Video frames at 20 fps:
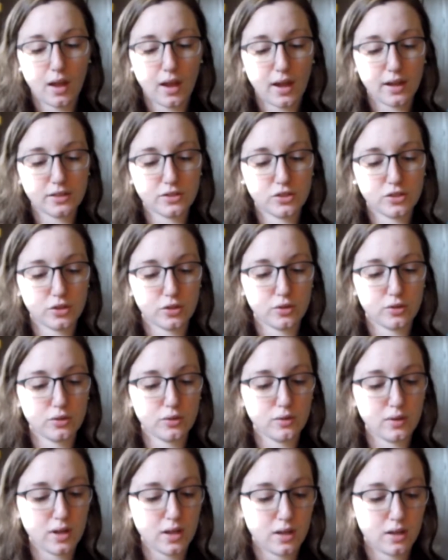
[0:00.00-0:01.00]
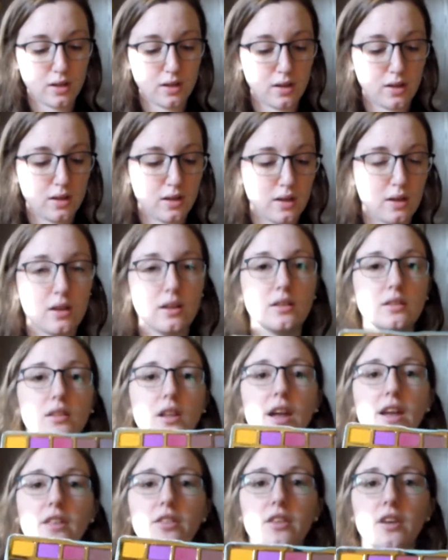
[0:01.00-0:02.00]
I do
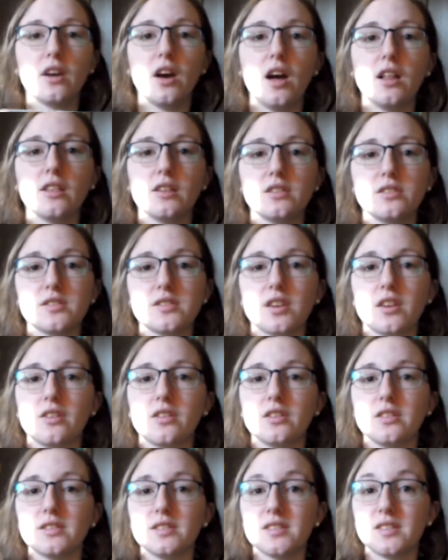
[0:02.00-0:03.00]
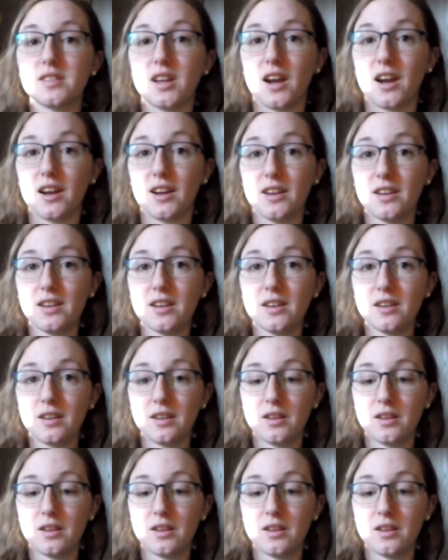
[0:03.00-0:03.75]
like the colors that are inside.